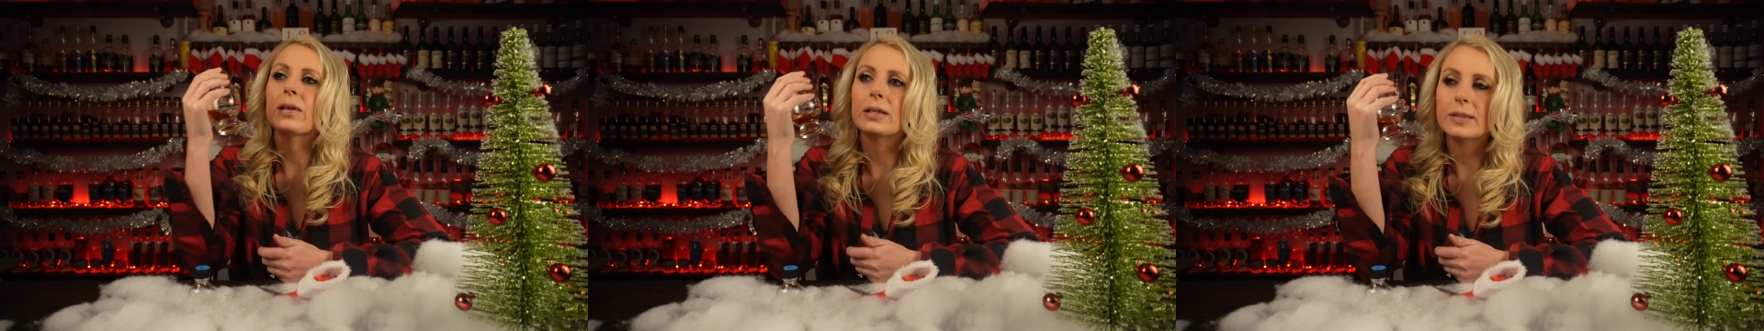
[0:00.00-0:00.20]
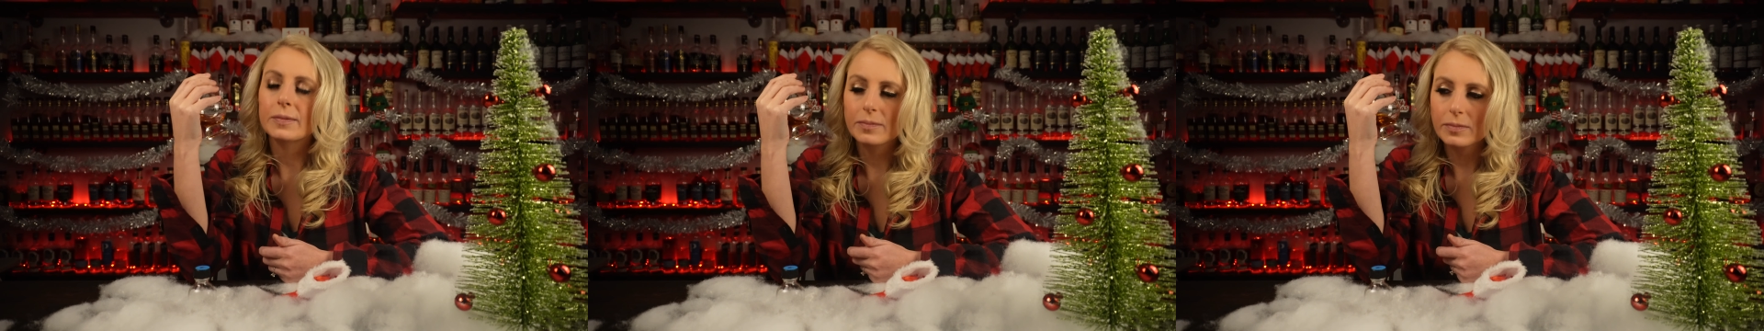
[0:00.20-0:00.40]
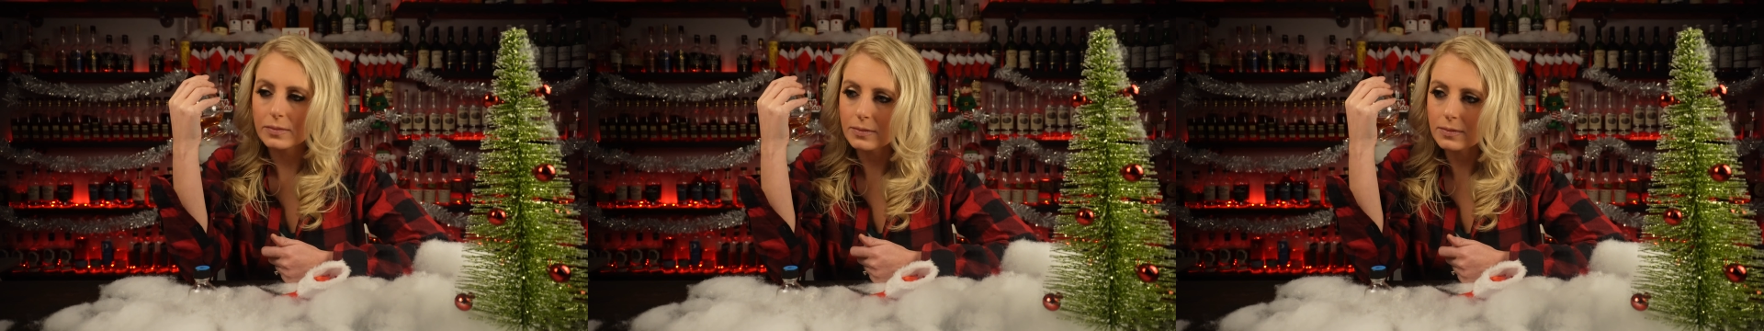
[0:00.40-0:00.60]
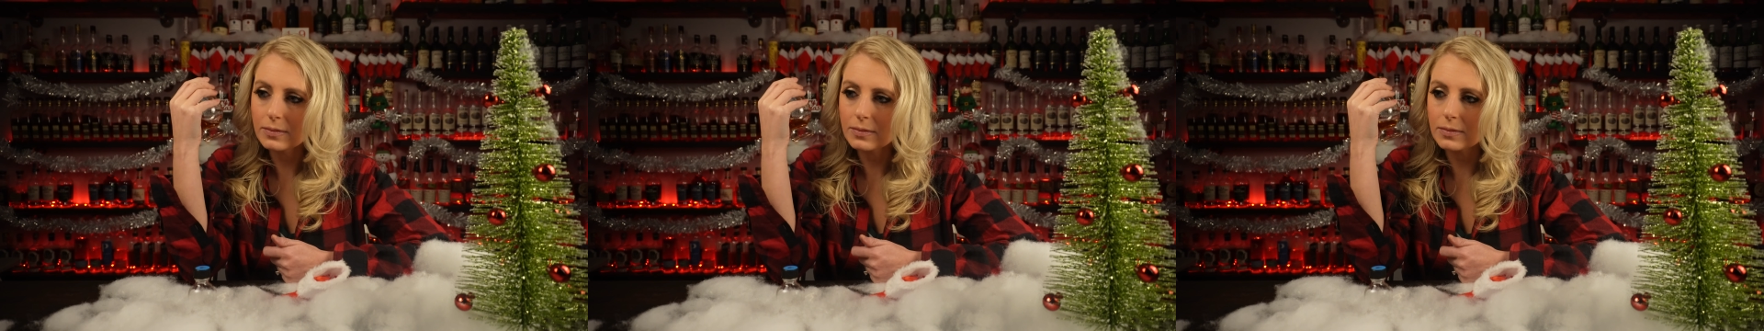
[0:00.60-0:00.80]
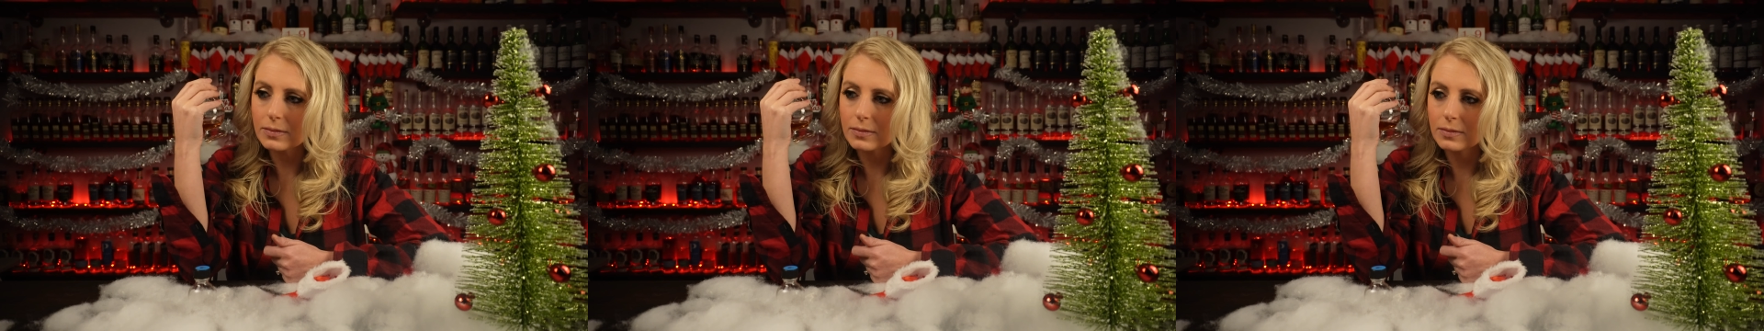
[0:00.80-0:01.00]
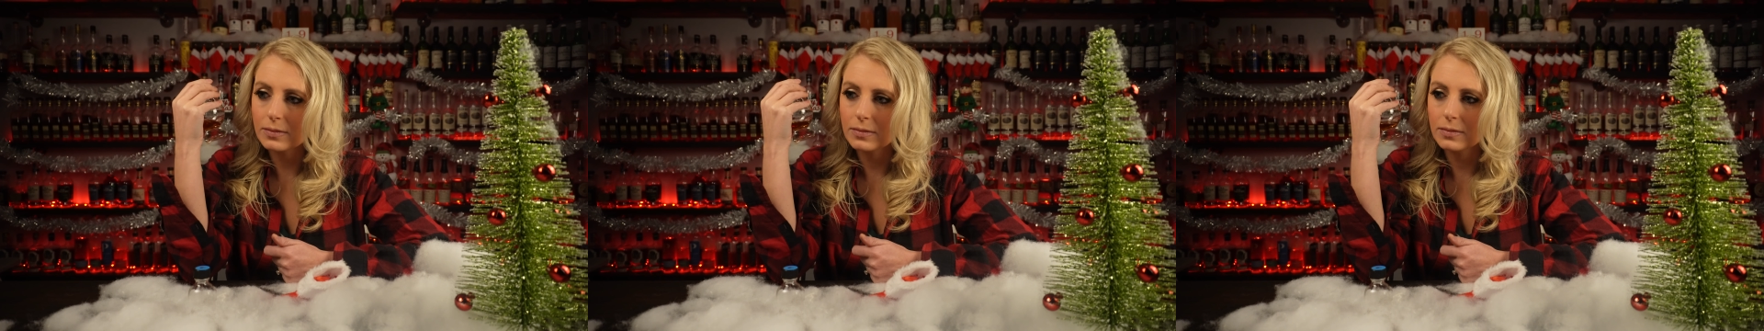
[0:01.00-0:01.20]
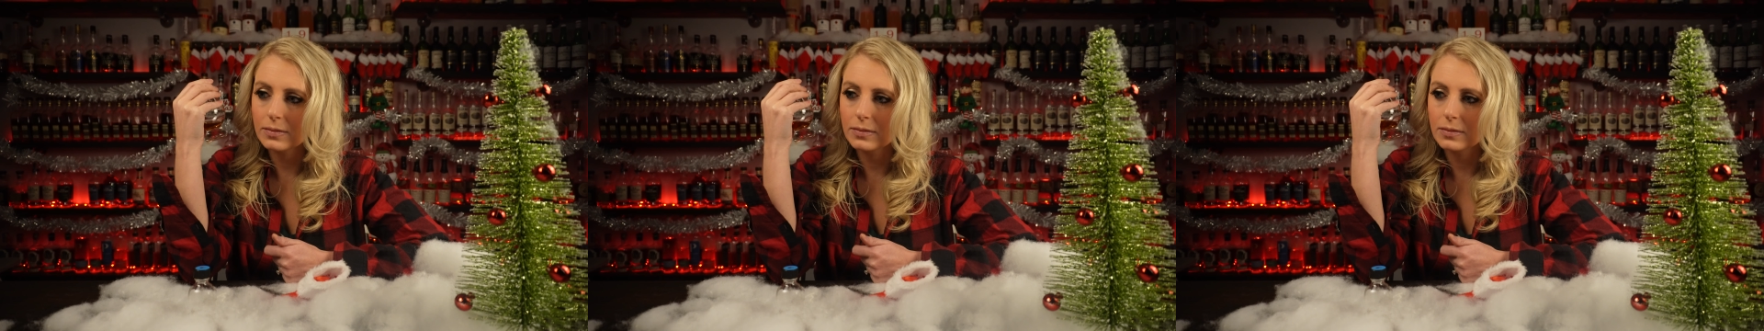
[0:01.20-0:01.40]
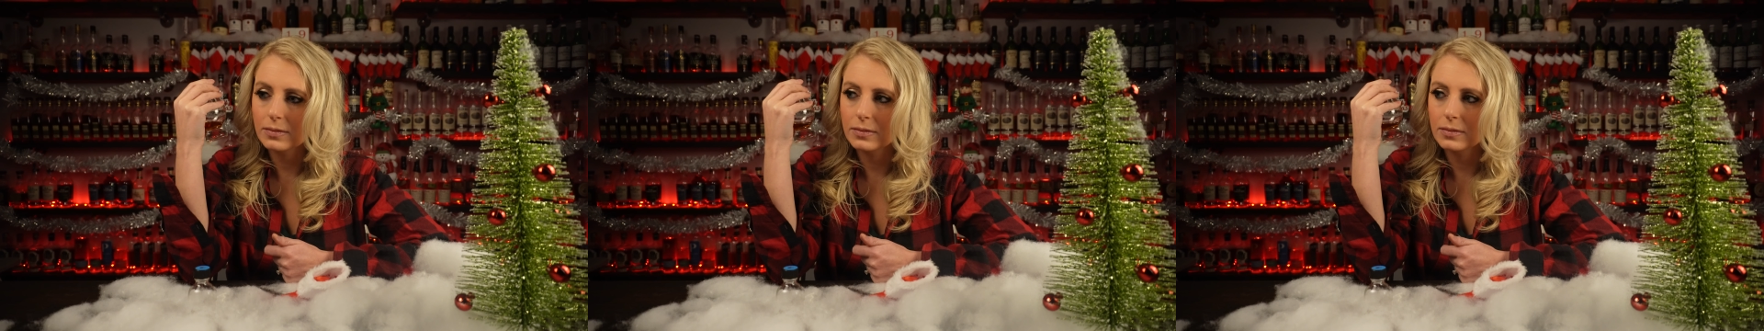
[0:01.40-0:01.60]

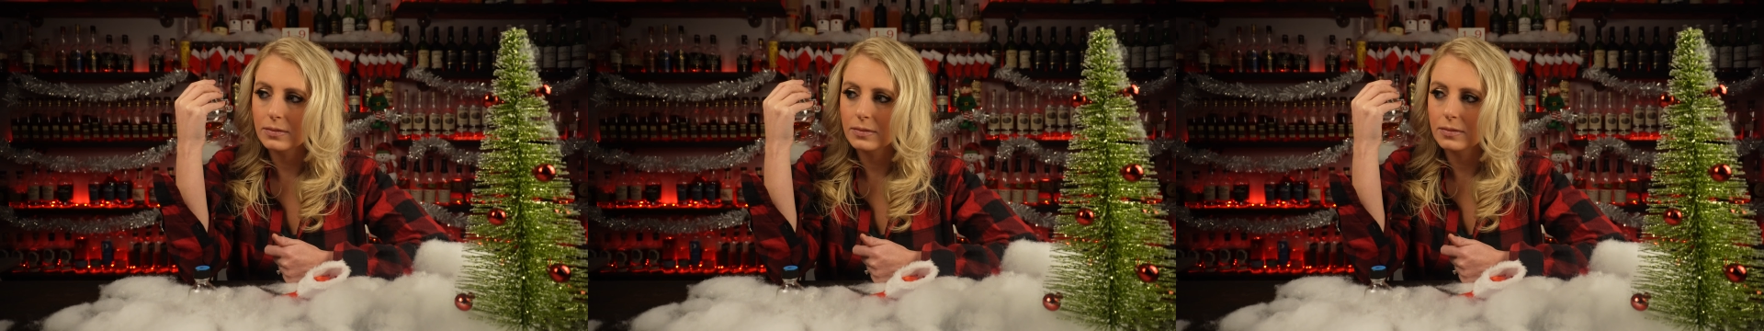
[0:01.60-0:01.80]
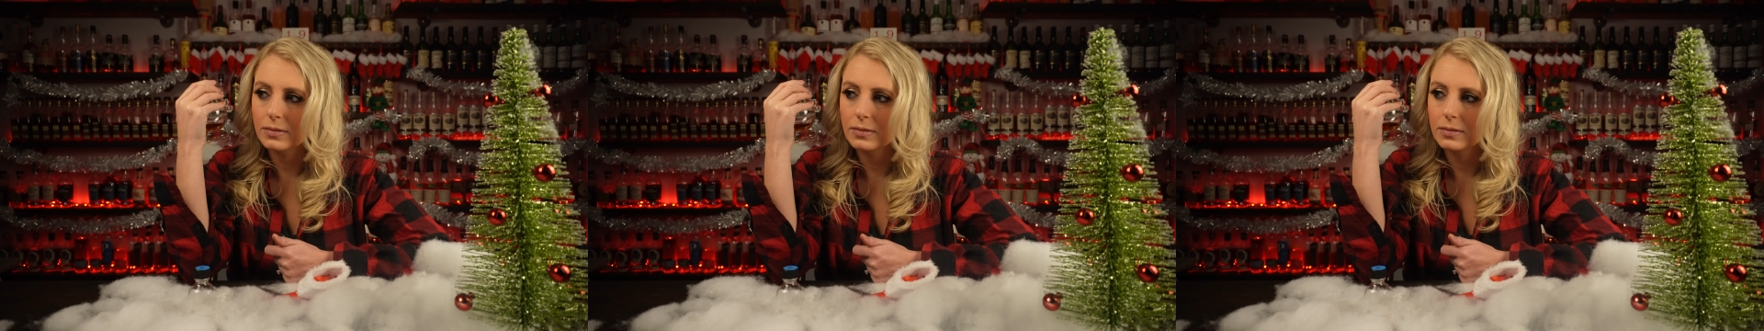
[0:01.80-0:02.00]
Nothing is said.